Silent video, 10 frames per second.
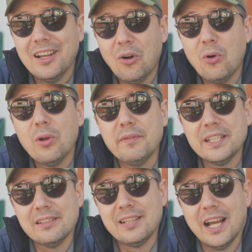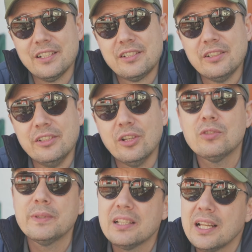All of it attached, not
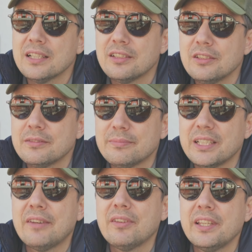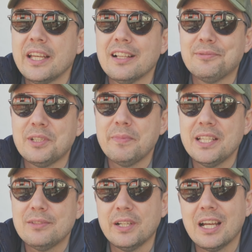with the lens hood, but everything else, which
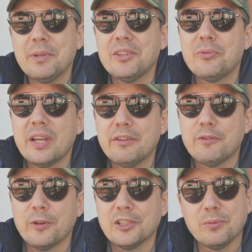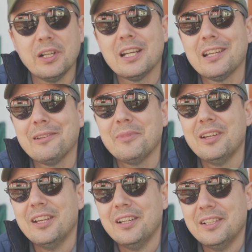means when I'm in the rainforest, when I am
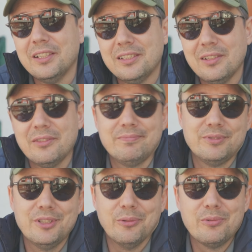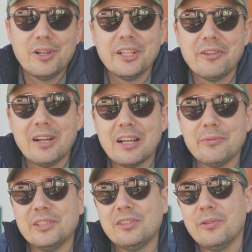running around
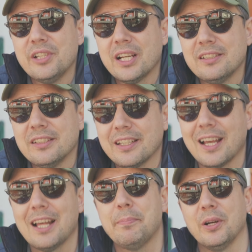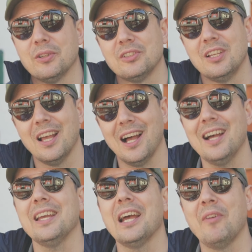with Zodiacs in the Galapagos,
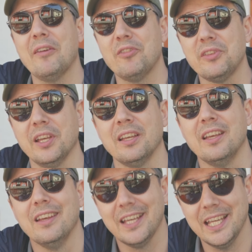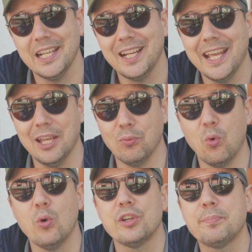I have everything in a
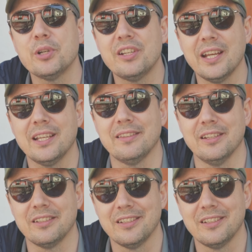water protected